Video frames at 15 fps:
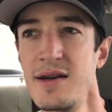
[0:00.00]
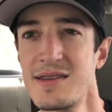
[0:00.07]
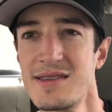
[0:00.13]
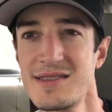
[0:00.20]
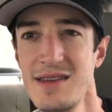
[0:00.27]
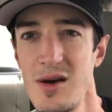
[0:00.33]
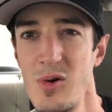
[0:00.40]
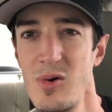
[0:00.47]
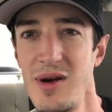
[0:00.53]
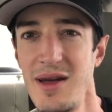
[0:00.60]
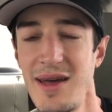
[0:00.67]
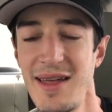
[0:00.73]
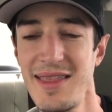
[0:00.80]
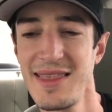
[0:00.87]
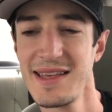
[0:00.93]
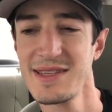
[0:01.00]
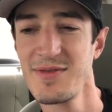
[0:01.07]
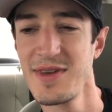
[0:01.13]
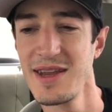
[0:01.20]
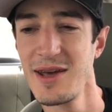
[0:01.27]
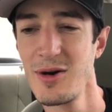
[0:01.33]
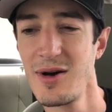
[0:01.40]
So in this
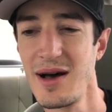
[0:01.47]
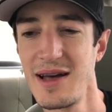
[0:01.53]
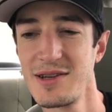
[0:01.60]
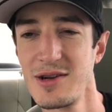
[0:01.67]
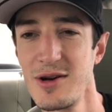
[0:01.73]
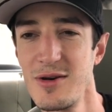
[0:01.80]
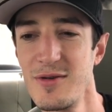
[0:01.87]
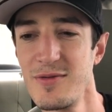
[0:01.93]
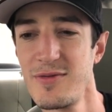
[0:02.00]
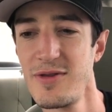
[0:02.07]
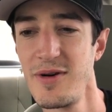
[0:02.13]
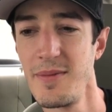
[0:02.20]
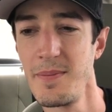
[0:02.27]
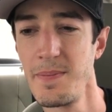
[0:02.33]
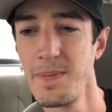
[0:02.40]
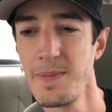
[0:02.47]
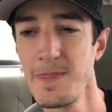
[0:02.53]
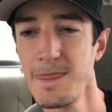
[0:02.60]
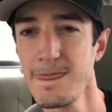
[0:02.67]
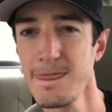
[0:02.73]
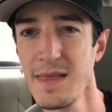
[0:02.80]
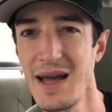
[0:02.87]
video,
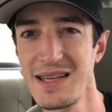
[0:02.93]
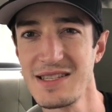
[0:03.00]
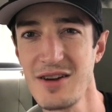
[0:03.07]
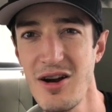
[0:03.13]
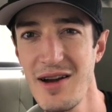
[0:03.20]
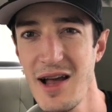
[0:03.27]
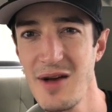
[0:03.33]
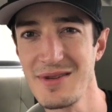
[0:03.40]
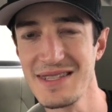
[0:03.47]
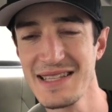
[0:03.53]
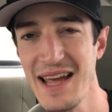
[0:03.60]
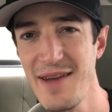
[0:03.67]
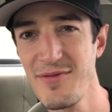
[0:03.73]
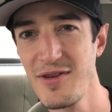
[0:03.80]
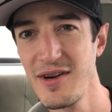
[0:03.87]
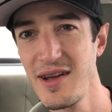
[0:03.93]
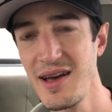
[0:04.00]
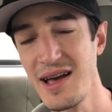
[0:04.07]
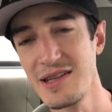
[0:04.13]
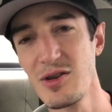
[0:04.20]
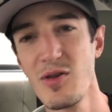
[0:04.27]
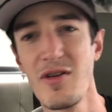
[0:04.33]
I started out in Sanford.
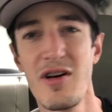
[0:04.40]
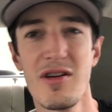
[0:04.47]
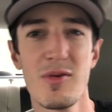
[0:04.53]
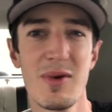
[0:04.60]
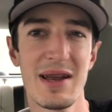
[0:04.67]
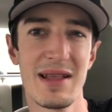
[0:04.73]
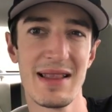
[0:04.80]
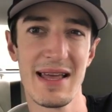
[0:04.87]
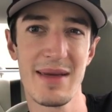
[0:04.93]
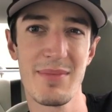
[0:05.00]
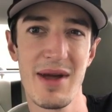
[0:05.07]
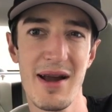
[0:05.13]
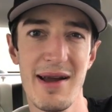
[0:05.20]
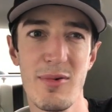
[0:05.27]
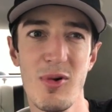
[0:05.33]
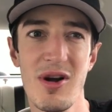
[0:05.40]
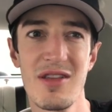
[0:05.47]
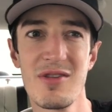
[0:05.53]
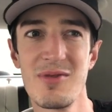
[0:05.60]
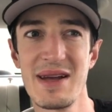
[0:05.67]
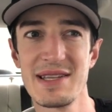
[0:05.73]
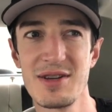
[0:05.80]
I drove all the way to Lake Mary, where all
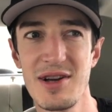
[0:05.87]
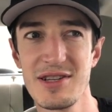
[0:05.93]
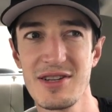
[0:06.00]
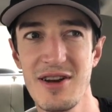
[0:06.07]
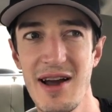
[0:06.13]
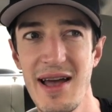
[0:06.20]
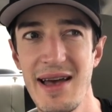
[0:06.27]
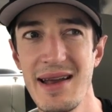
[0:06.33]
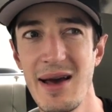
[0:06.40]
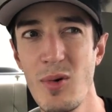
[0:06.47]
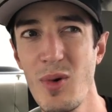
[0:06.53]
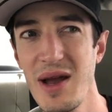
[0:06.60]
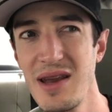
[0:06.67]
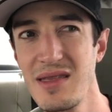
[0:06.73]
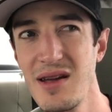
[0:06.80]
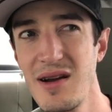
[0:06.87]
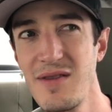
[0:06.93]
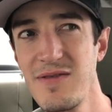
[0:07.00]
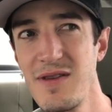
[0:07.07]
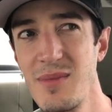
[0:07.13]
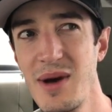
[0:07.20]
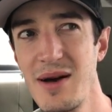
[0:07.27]
the restaurants are at. I waited
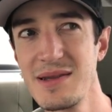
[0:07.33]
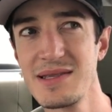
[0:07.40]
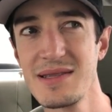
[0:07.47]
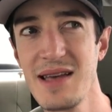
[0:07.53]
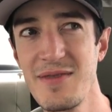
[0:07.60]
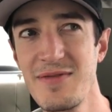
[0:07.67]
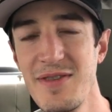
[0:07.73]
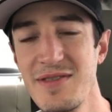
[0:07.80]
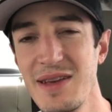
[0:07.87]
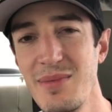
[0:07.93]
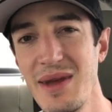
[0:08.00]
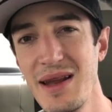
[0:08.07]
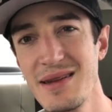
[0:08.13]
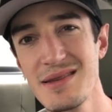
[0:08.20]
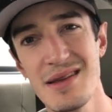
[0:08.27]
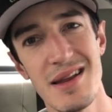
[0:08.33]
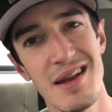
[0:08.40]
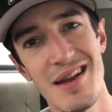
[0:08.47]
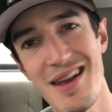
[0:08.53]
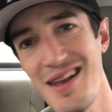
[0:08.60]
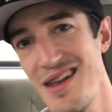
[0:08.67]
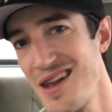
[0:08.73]
there for about 10-15 minutes,
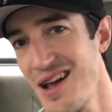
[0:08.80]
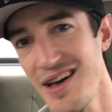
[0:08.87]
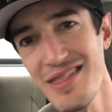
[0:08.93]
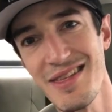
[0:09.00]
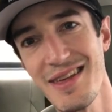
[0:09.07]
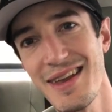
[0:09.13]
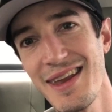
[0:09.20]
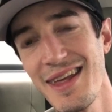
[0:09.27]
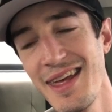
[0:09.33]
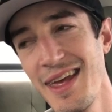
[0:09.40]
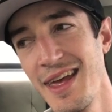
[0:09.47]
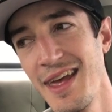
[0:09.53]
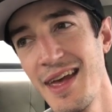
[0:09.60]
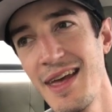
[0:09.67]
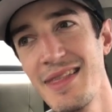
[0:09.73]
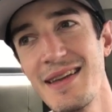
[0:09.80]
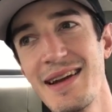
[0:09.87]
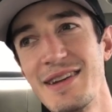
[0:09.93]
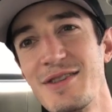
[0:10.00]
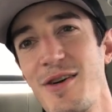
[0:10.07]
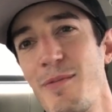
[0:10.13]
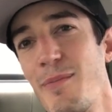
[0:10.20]
nothing. Then
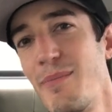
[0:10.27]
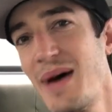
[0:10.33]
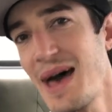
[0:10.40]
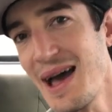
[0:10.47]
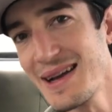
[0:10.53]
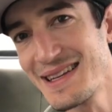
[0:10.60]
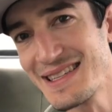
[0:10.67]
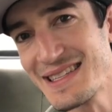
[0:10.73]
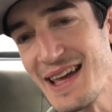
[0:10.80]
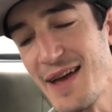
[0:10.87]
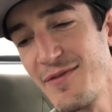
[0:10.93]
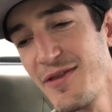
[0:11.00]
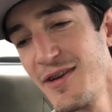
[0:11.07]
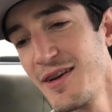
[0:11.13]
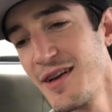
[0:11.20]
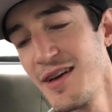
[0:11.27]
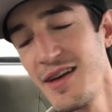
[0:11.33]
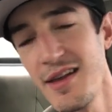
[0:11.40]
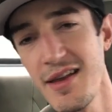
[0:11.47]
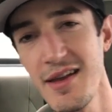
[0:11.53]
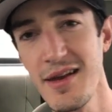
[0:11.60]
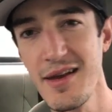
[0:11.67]
I drove back to Sanford,
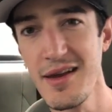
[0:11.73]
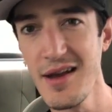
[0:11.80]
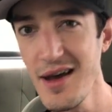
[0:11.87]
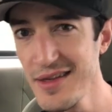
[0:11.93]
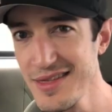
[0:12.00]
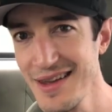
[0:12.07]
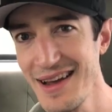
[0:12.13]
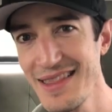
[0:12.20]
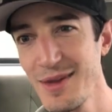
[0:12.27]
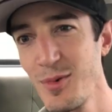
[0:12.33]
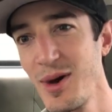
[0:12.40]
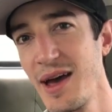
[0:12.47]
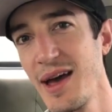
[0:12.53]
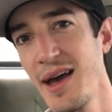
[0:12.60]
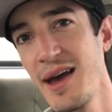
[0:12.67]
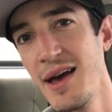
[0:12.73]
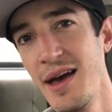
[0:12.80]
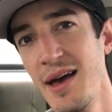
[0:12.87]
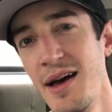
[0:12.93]
nothing on the way.